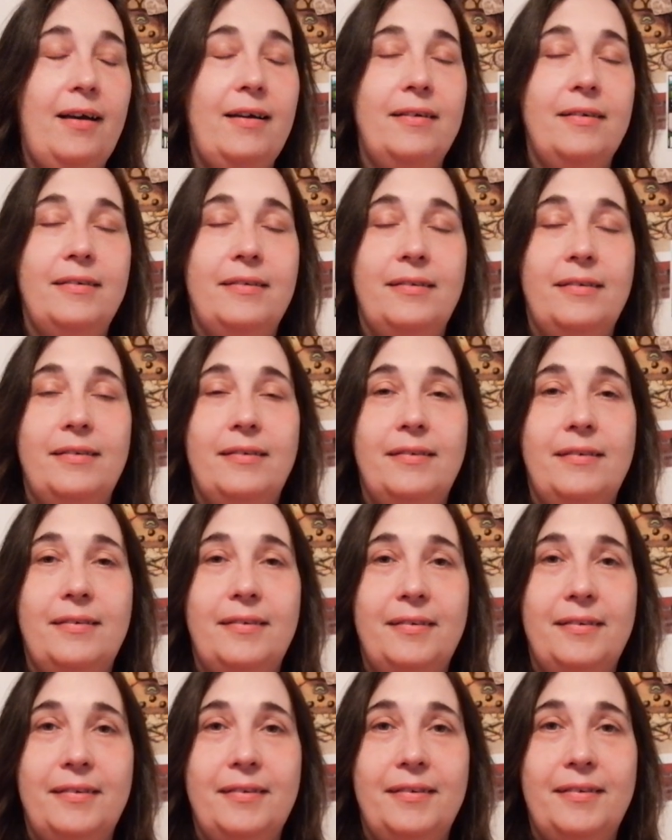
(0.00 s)
yeah,
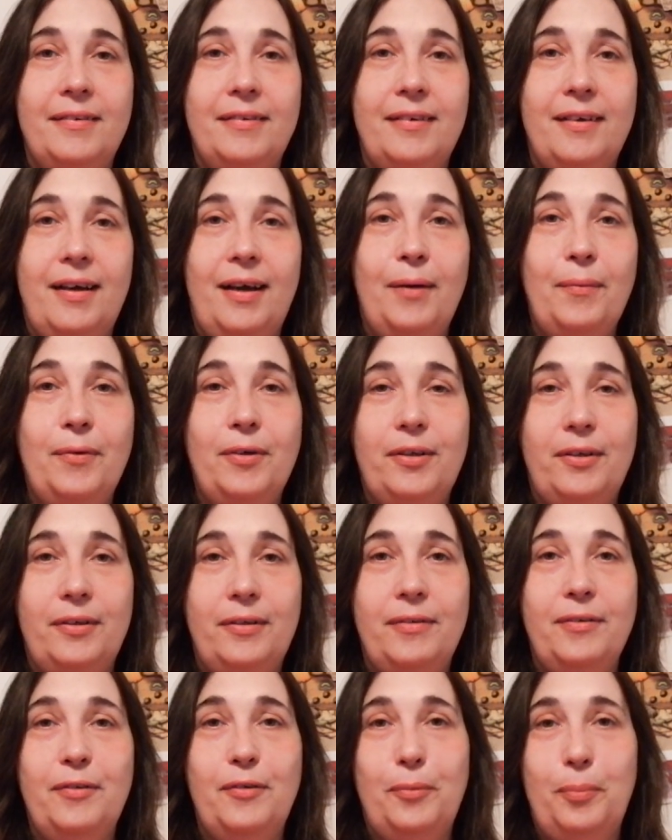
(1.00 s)
I want
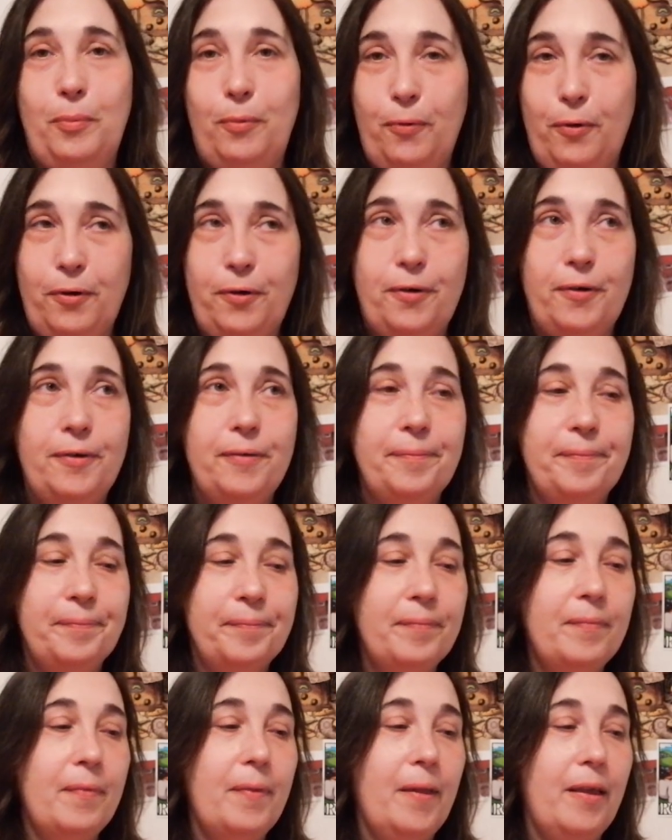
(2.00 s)
to support her.
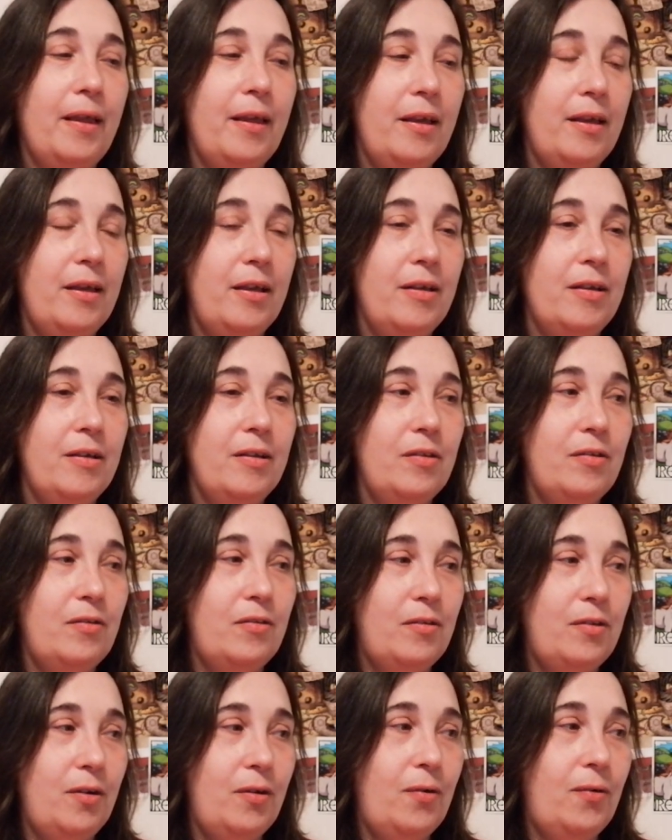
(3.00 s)

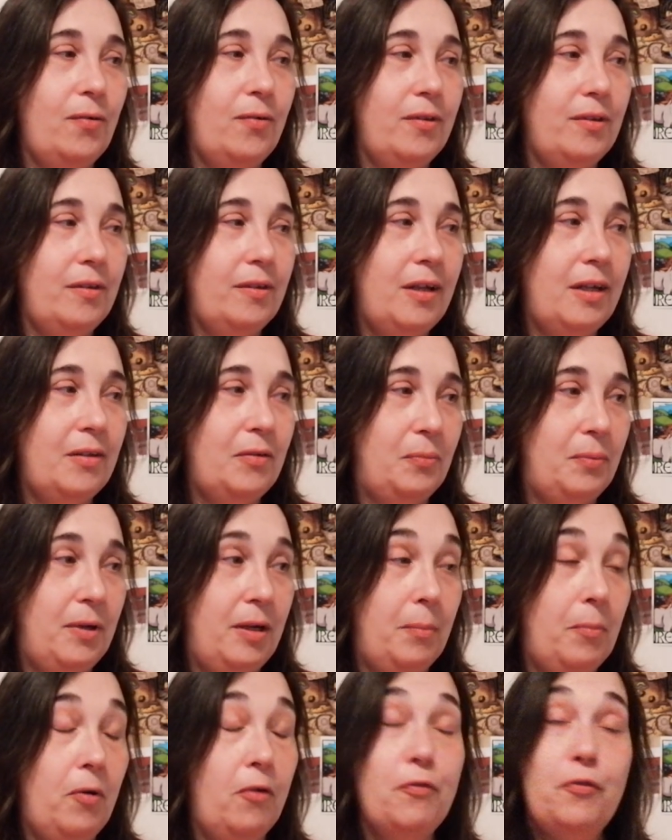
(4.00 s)
So that's
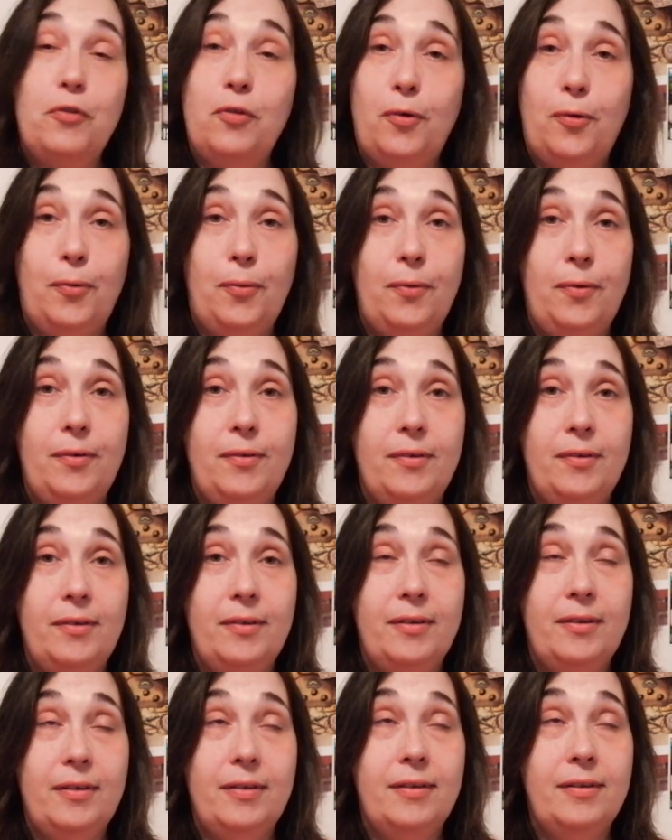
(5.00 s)
when I'm off. So
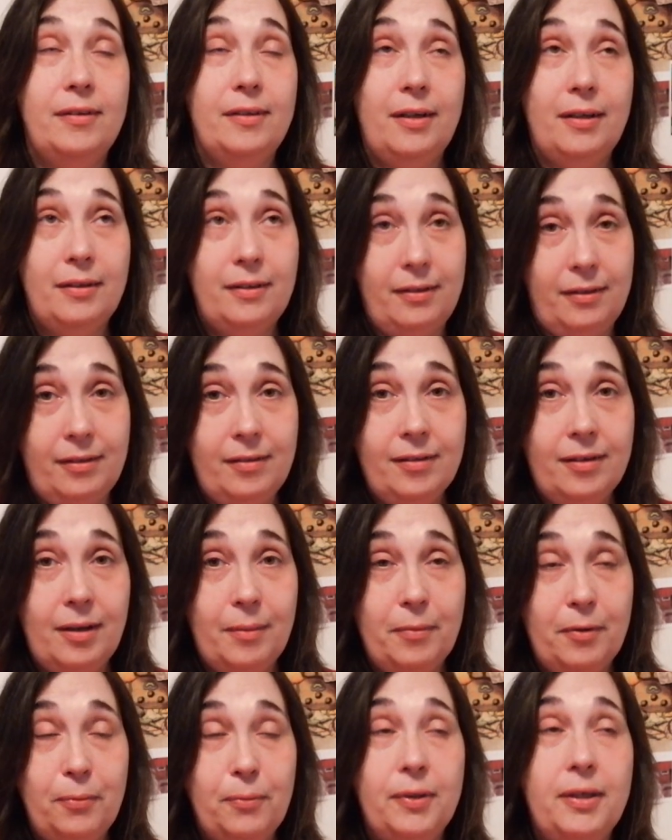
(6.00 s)
not this
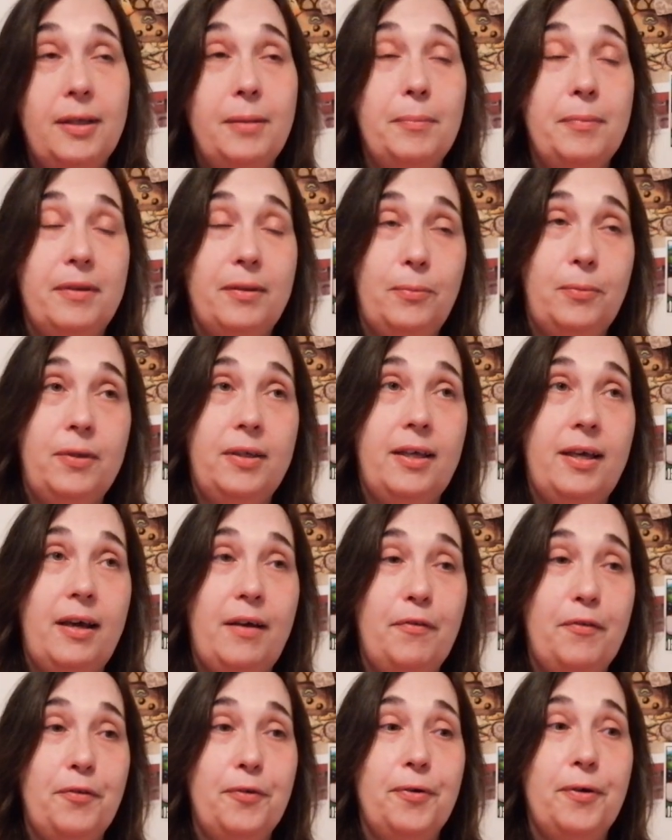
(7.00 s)
coming week, but the week
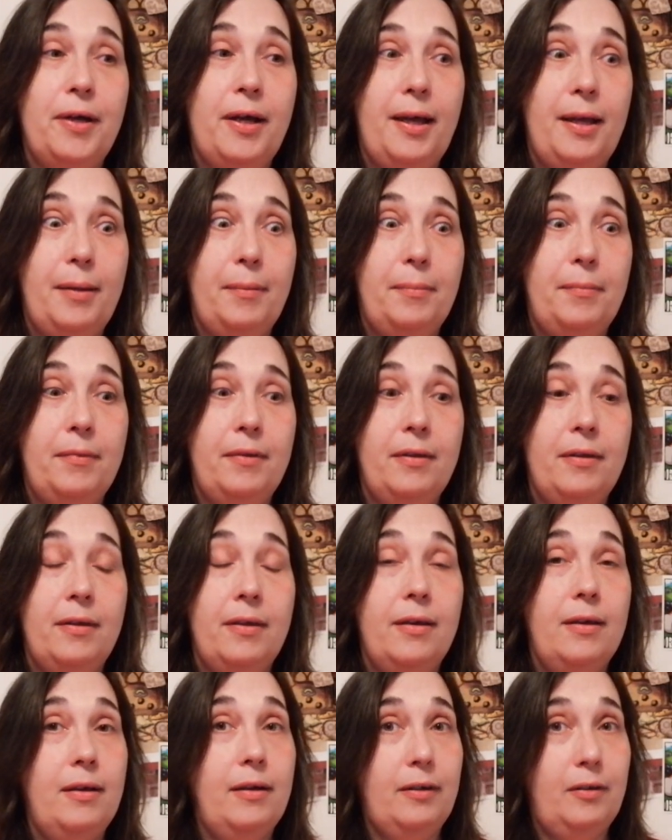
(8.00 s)
after, I'm
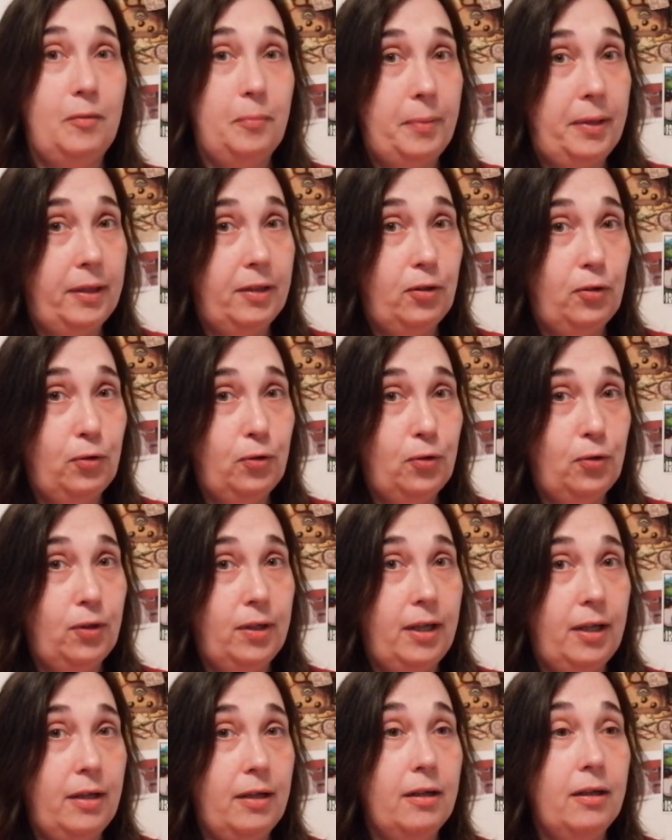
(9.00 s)
expecting to
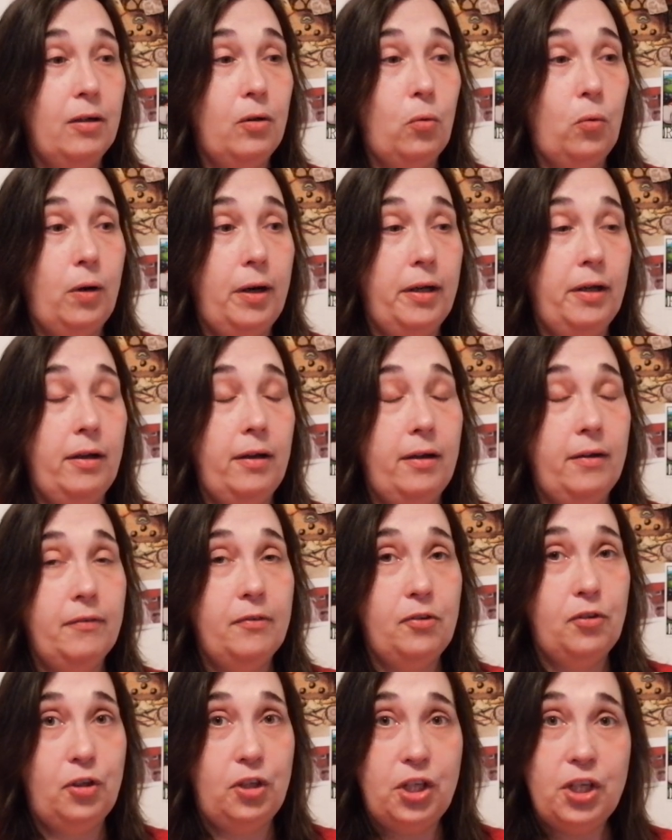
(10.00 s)
get quite a lot
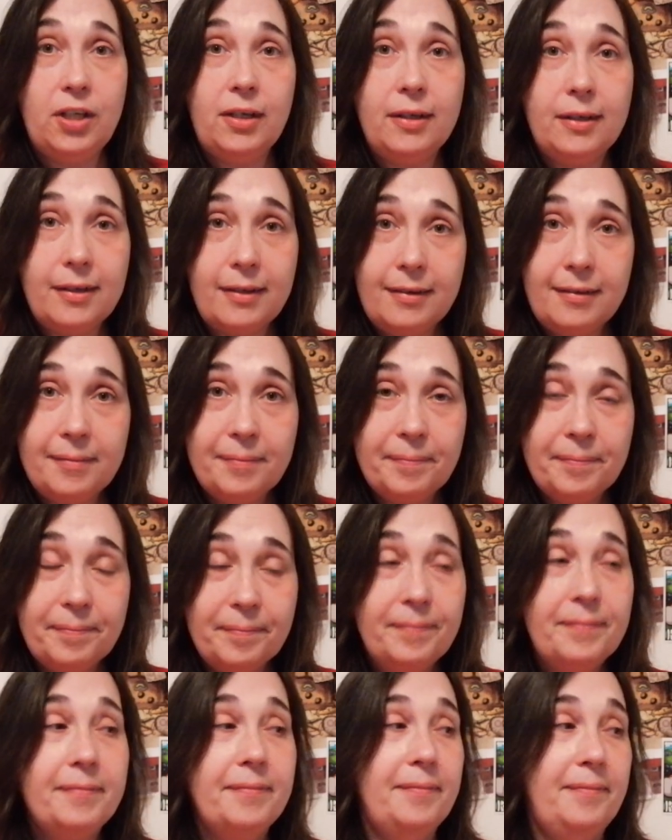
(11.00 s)
of stitching done.
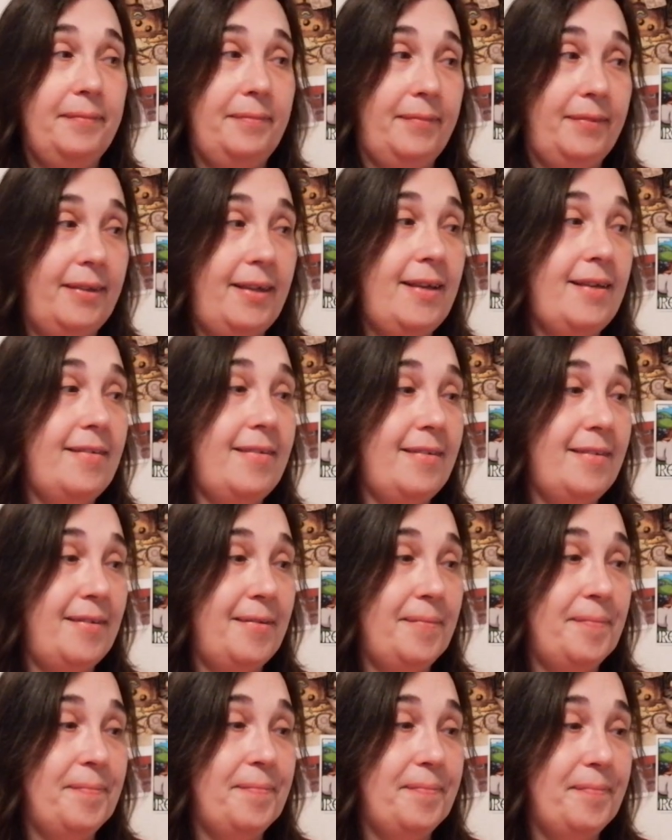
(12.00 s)
Yes.